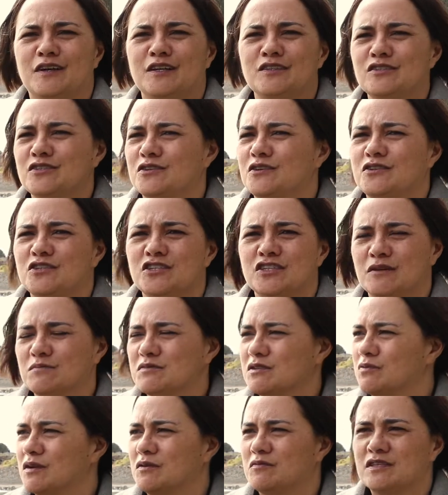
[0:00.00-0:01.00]

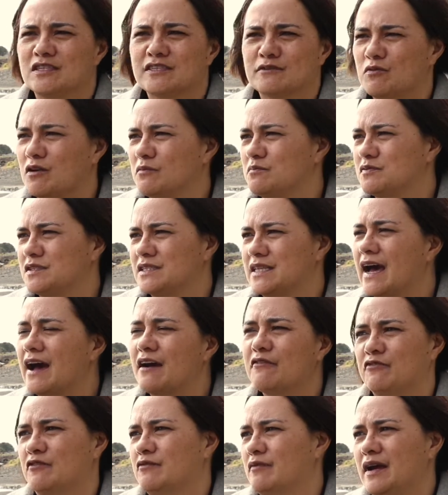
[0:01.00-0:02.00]
internships where we swap
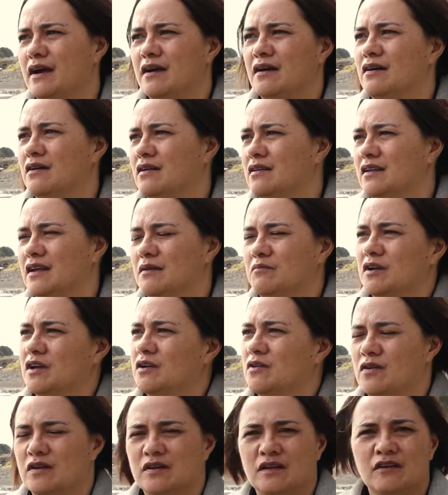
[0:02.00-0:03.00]
staff around and we
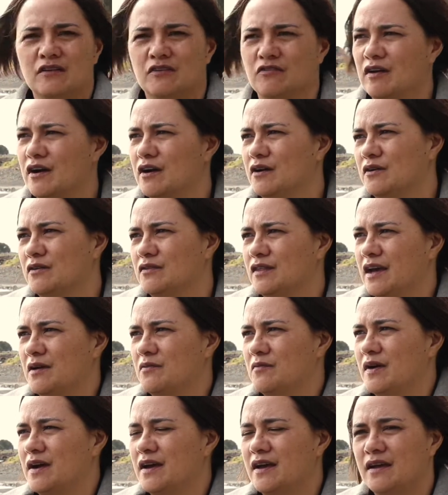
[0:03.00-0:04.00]
kind of grow
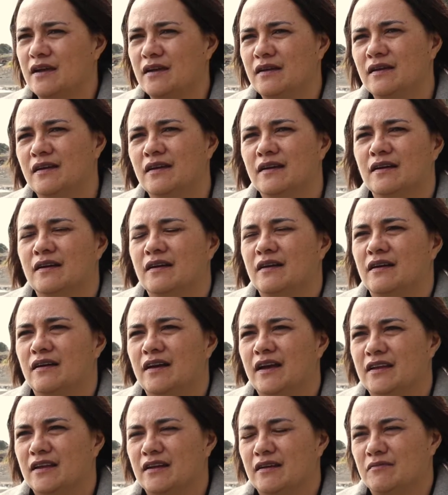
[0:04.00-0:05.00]
that way,
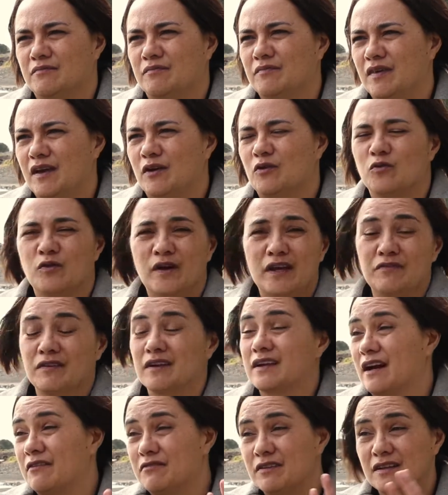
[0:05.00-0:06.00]
or
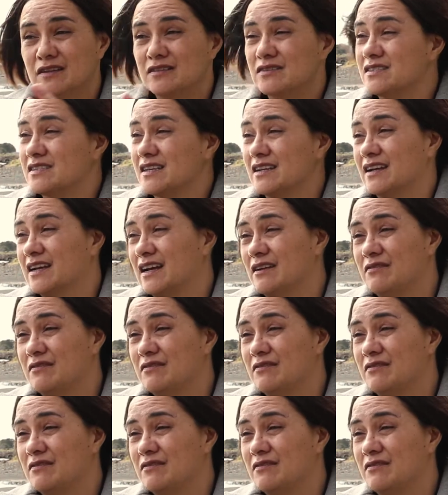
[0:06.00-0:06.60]
even governance at a